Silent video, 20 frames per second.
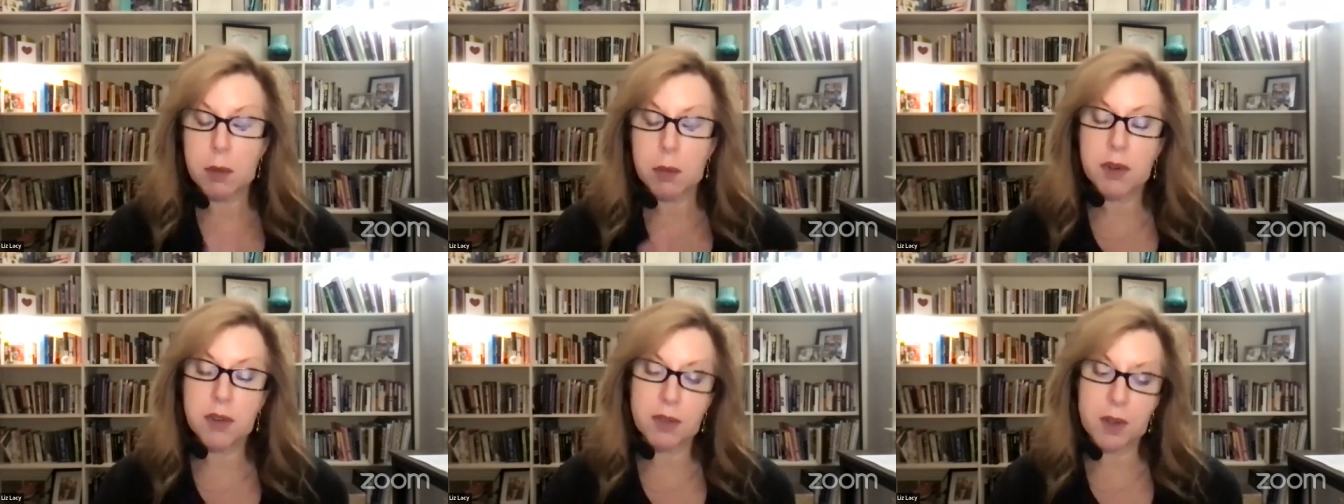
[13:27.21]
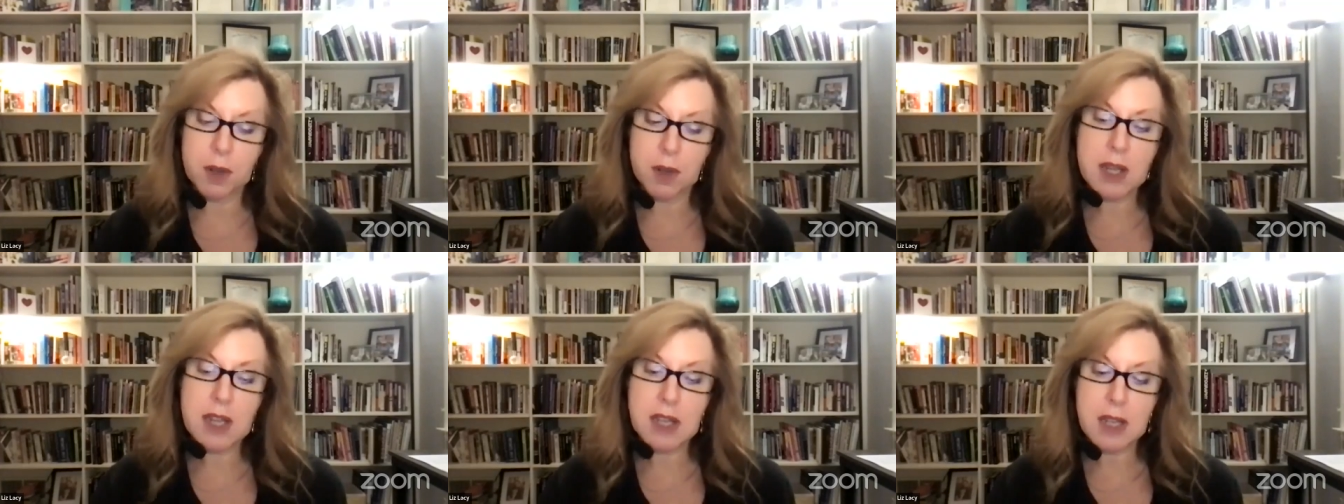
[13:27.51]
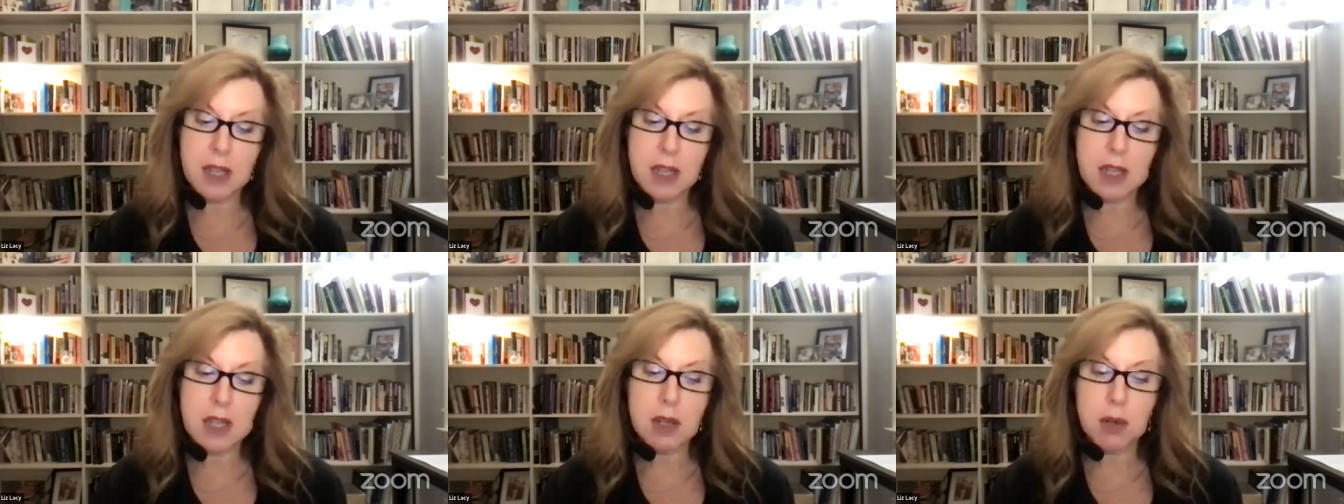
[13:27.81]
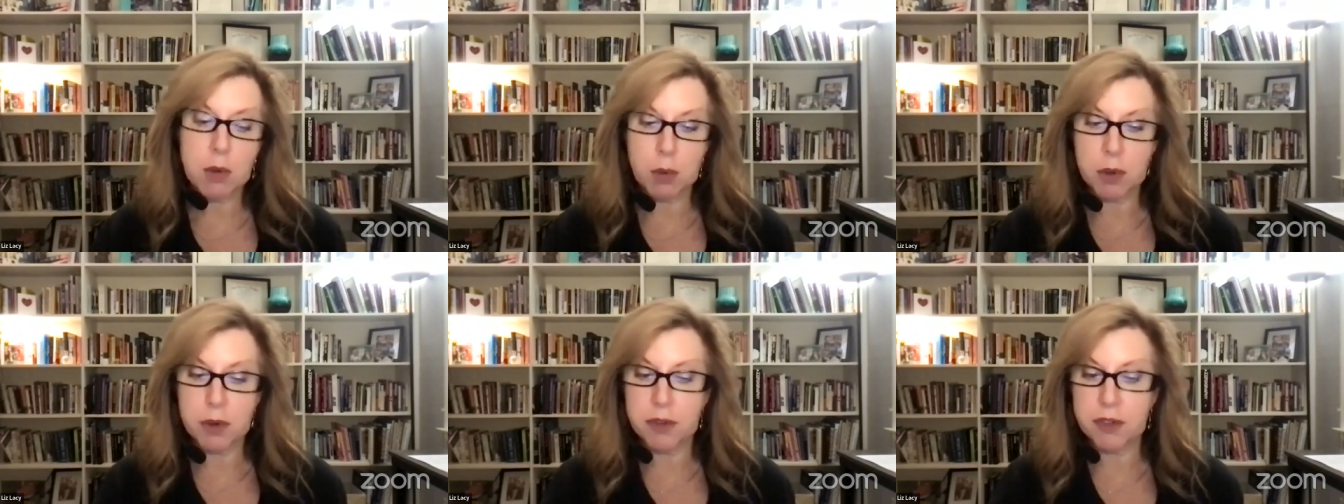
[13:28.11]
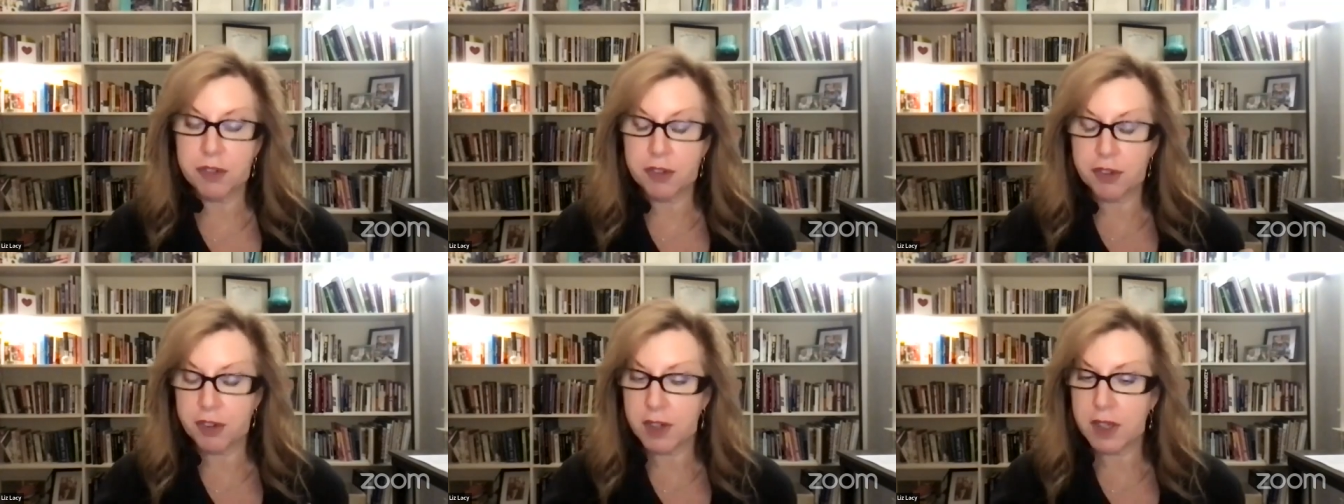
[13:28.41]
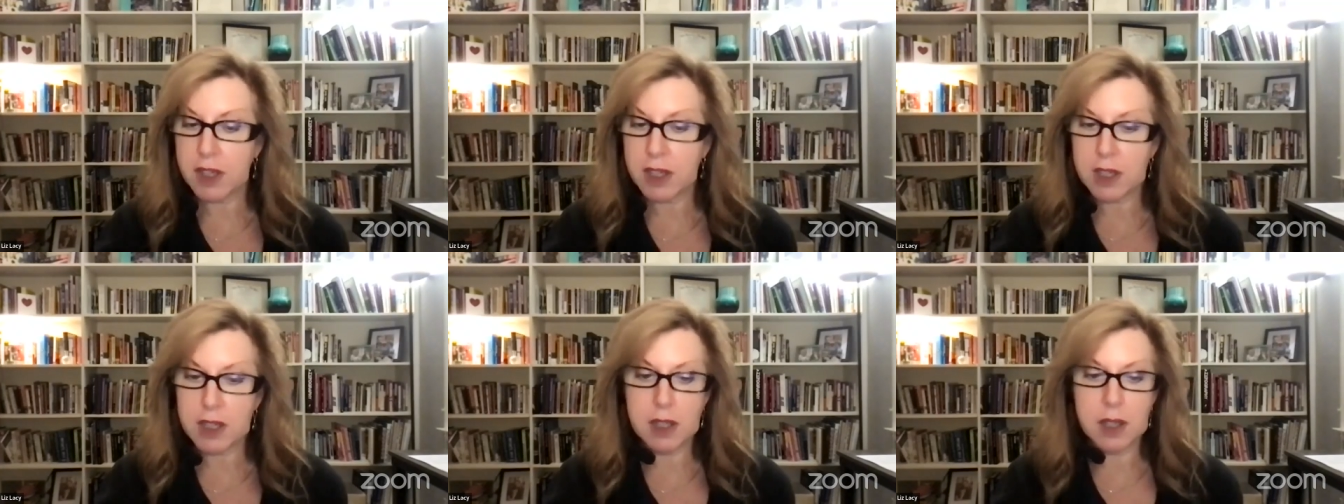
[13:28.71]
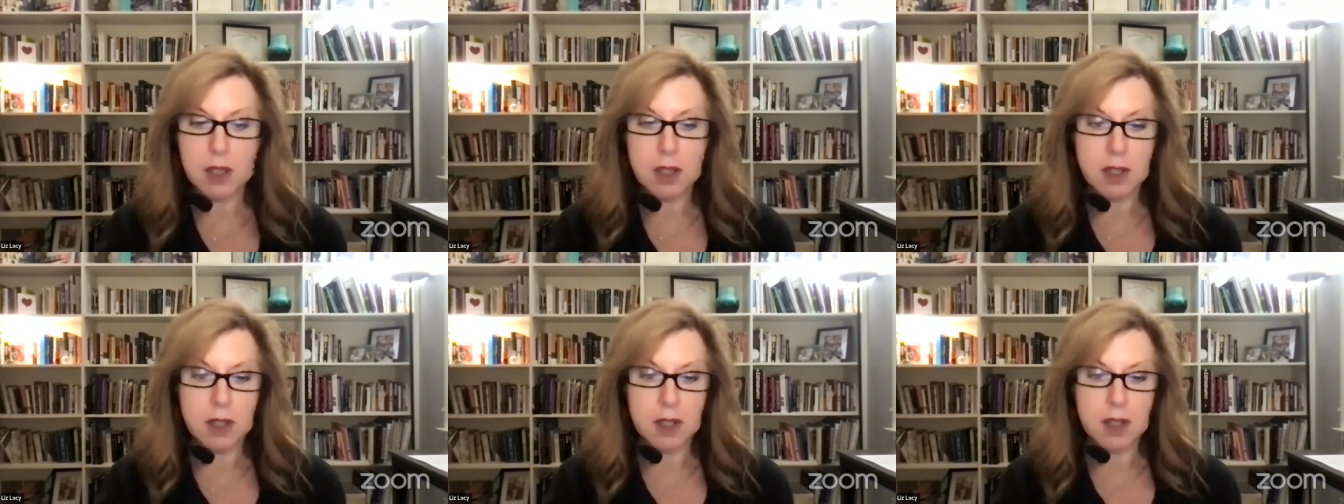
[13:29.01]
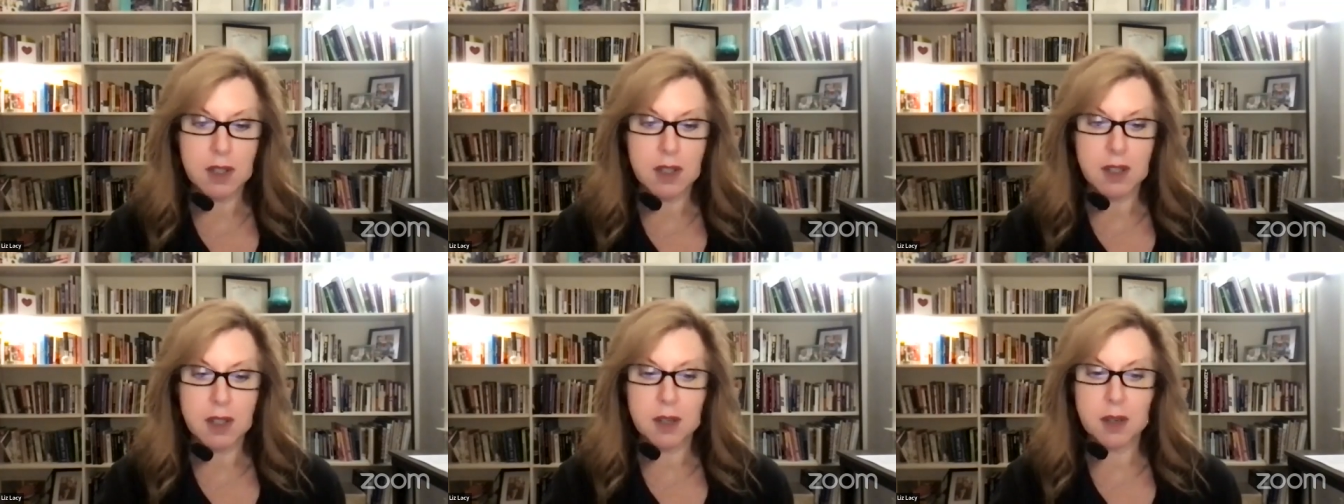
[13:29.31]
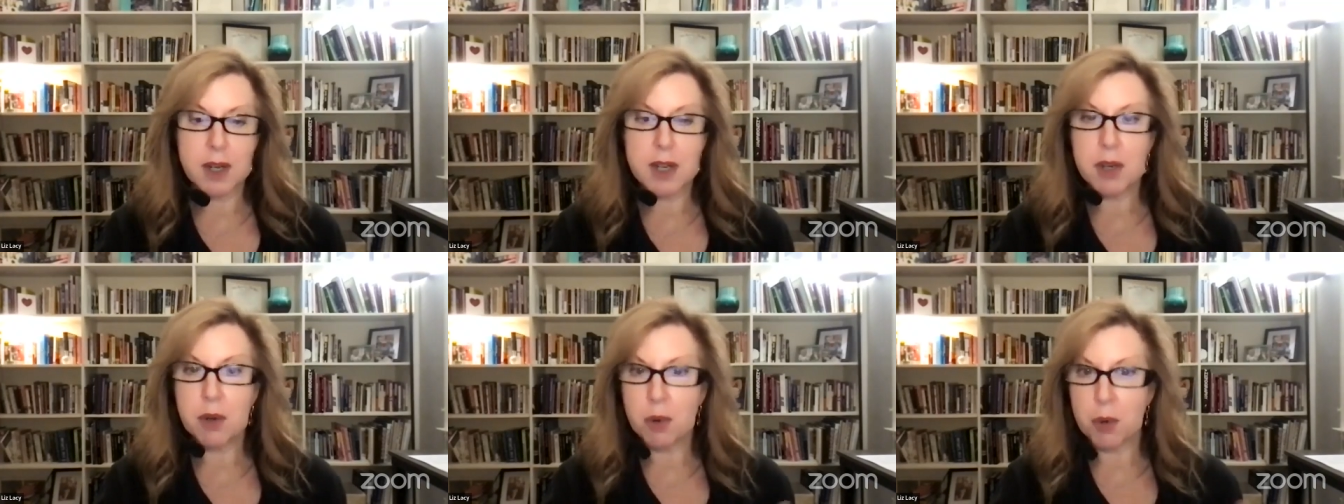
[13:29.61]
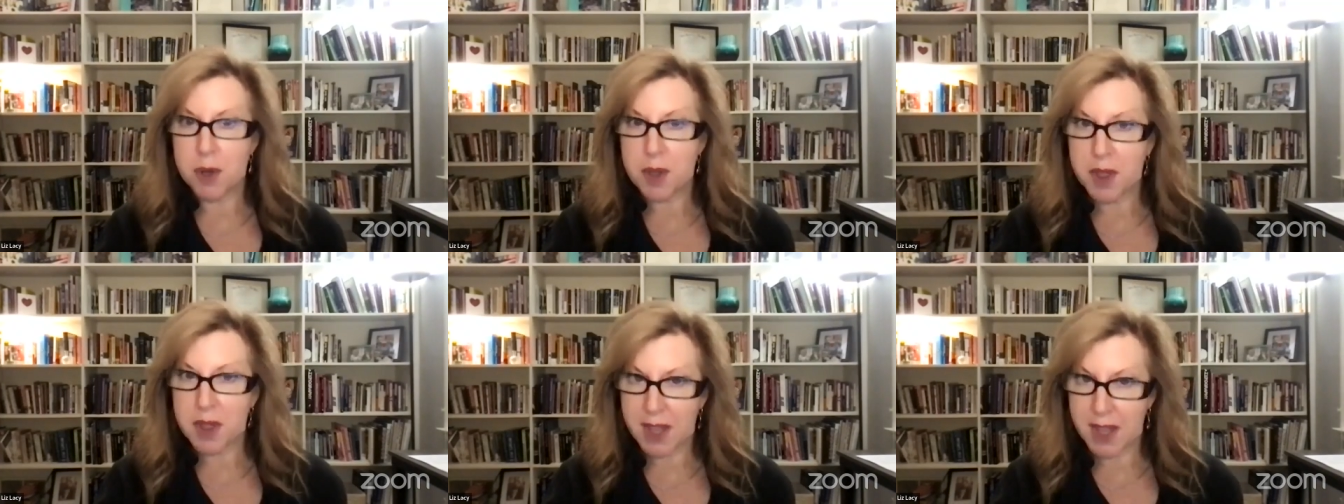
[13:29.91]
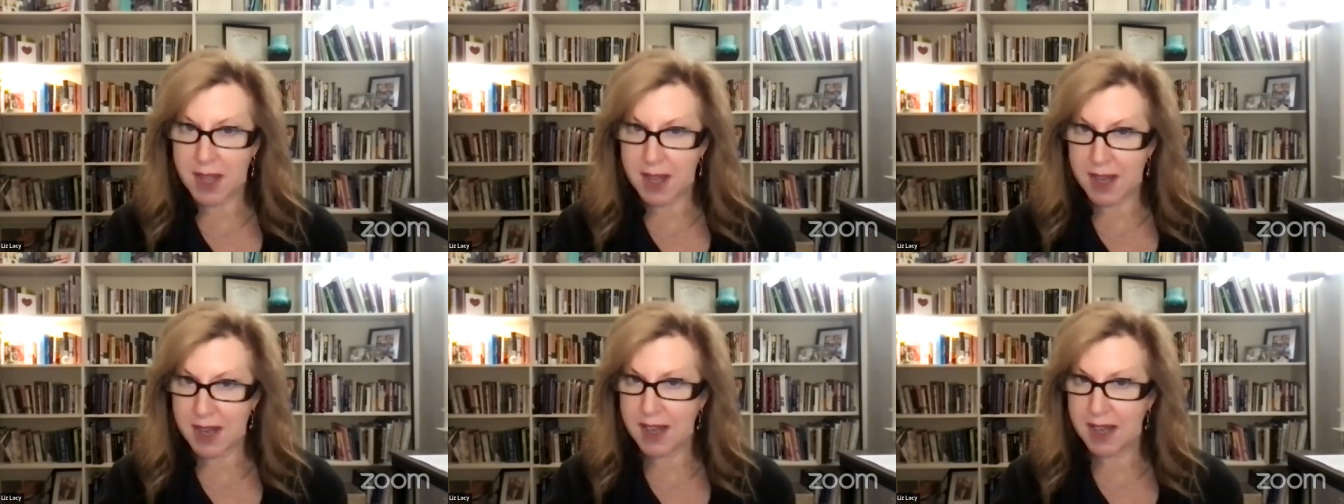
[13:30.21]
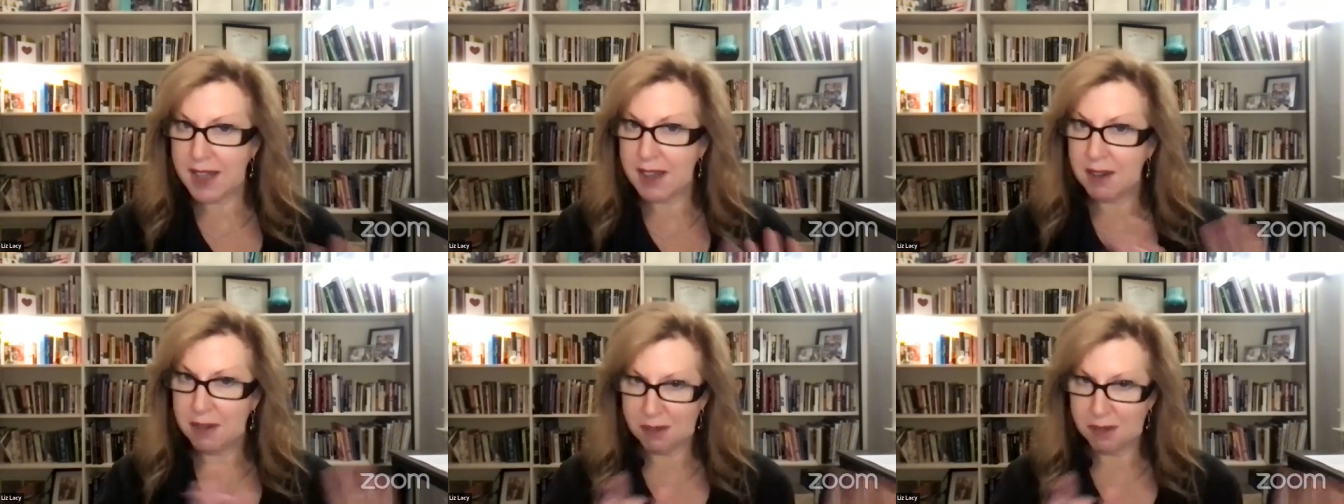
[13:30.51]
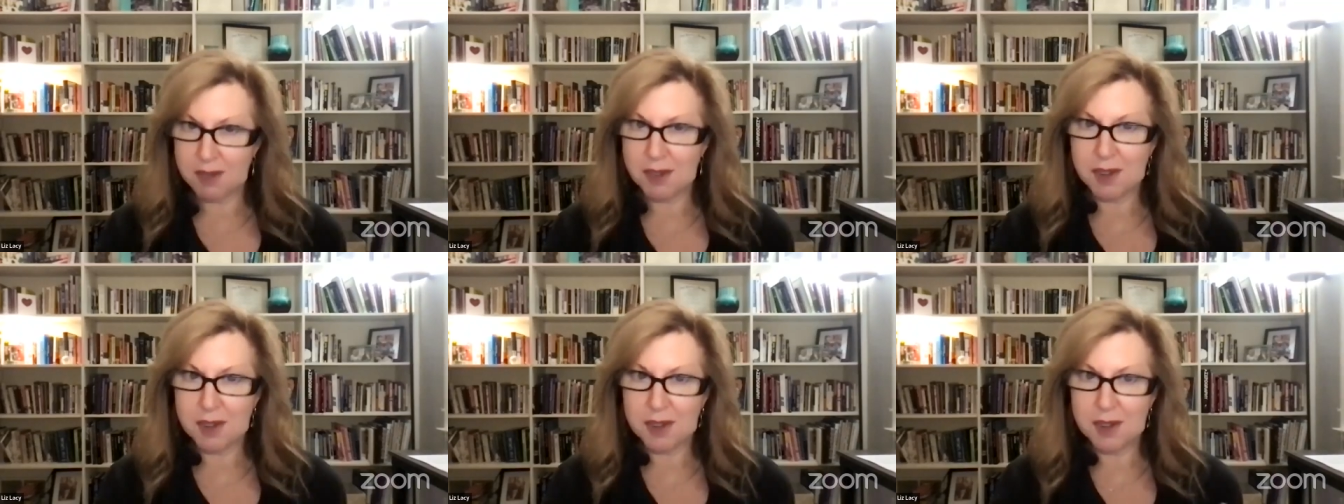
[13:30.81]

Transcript: i want to say he or she right or they